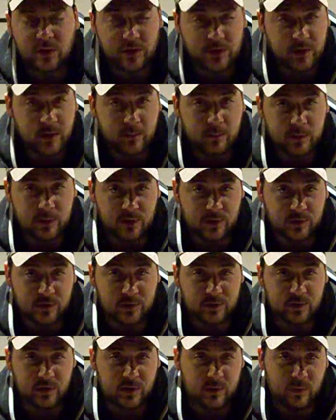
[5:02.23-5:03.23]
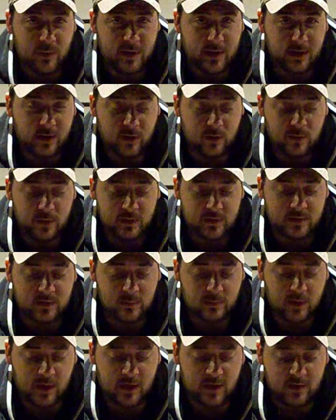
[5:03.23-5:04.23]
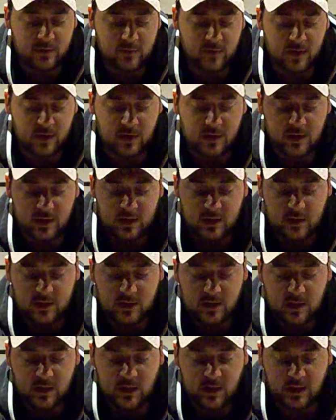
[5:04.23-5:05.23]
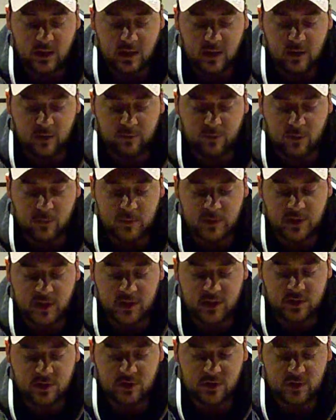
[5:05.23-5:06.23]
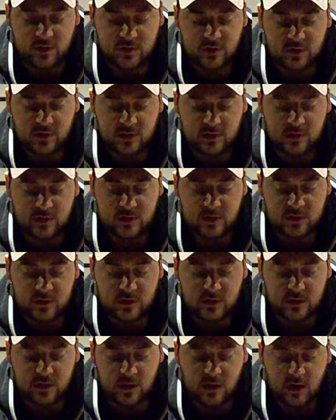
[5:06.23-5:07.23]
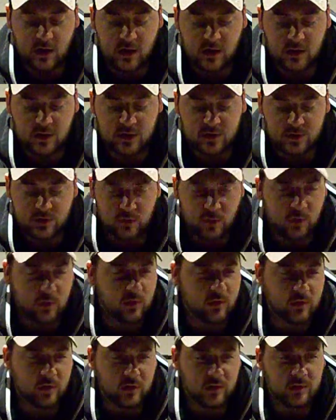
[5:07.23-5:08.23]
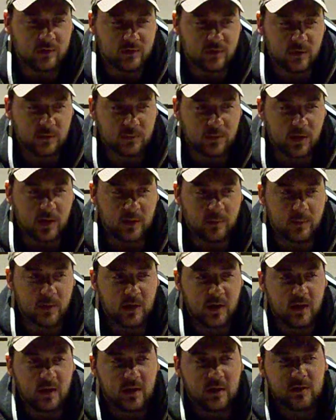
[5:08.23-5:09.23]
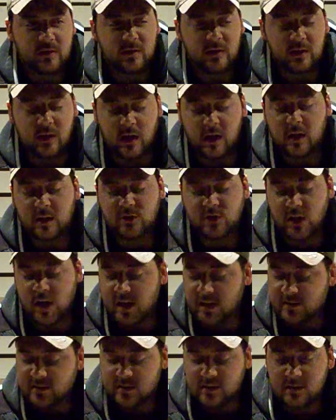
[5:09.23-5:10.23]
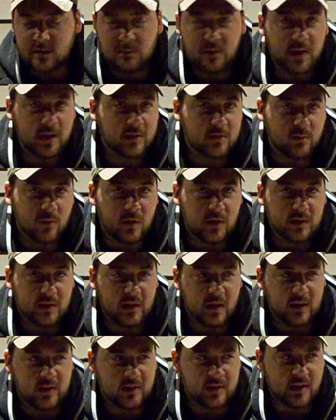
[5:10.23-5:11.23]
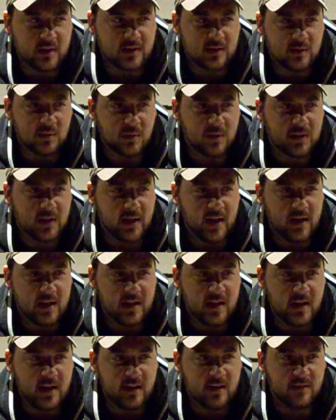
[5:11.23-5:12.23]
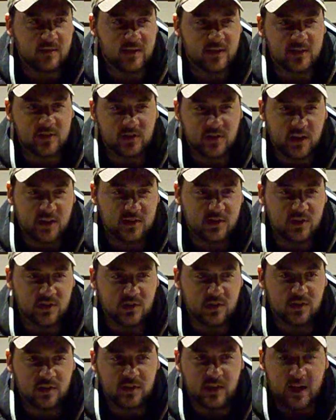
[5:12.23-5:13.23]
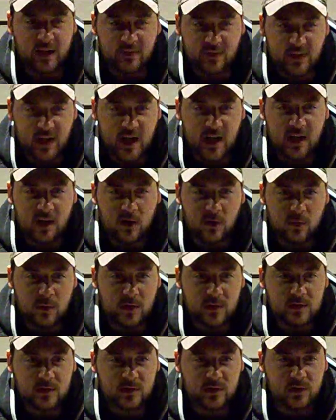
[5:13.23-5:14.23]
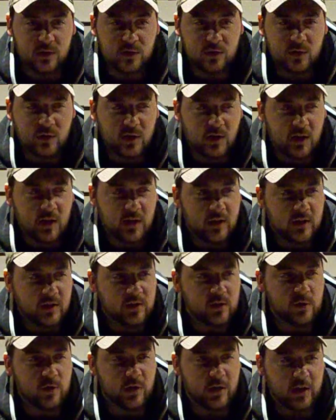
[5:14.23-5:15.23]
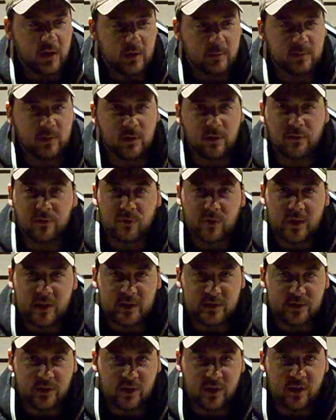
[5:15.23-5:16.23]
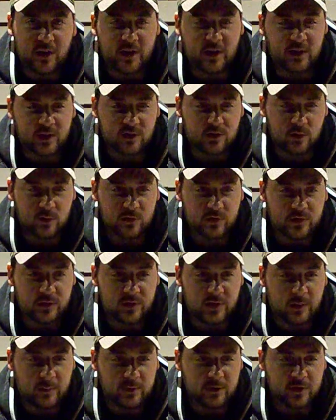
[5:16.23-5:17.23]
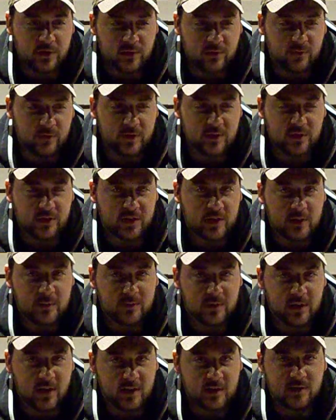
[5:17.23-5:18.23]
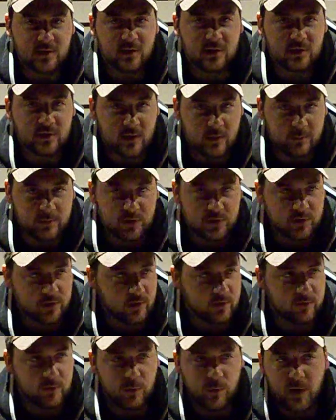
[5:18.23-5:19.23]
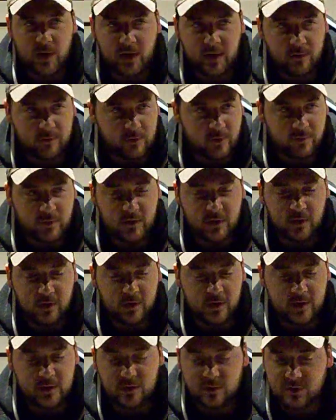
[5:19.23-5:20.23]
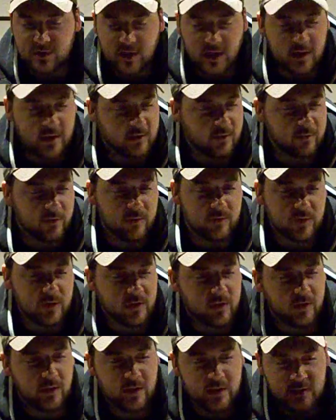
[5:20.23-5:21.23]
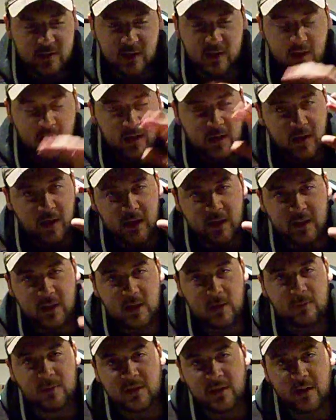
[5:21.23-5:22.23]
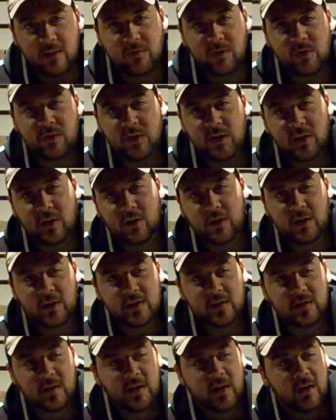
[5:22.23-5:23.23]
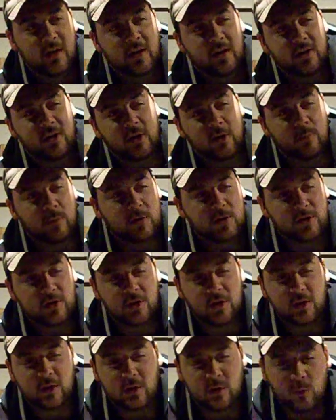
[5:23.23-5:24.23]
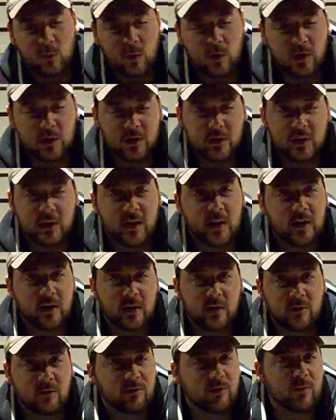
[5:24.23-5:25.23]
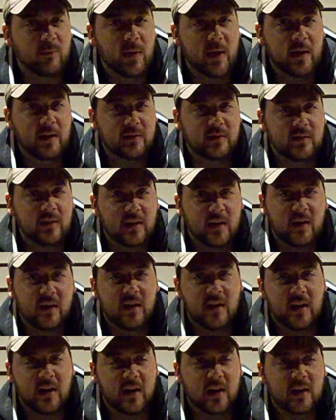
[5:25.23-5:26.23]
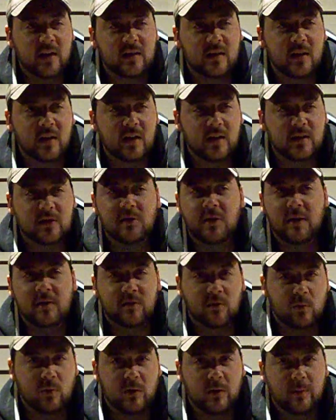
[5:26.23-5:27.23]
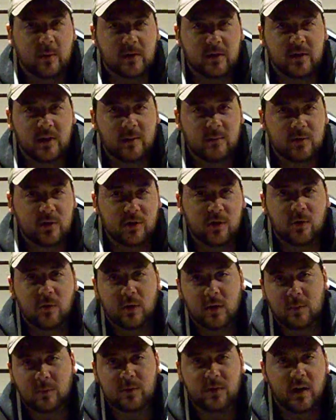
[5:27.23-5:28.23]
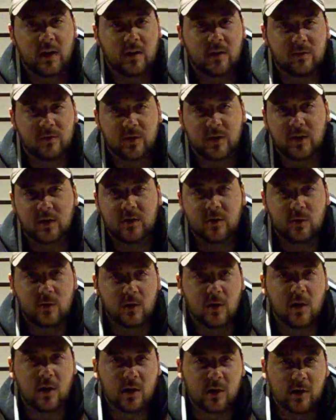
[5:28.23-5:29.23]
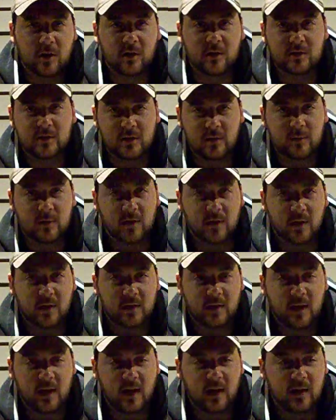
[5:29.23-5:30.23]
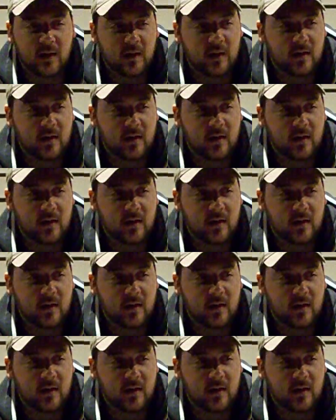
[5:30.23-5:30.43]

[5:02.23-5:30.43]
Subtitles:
your temperatures. So you want to go with some kind of a fermentation controller of some type. Johnson's makes one. I think that's the one that I have. It's digital. They have a dial one too. You hook it up to a freezer. It controls the temperature of the freezer and keeps it at a certain temperature. So if you want it at 50 degrees, you set it to 50 degrees, and it keeps it at 50 degrees. You can put your wort in there. It'll ferment, and you don't have to worry about the temperature going up or down if you're going to do a lager or something like that.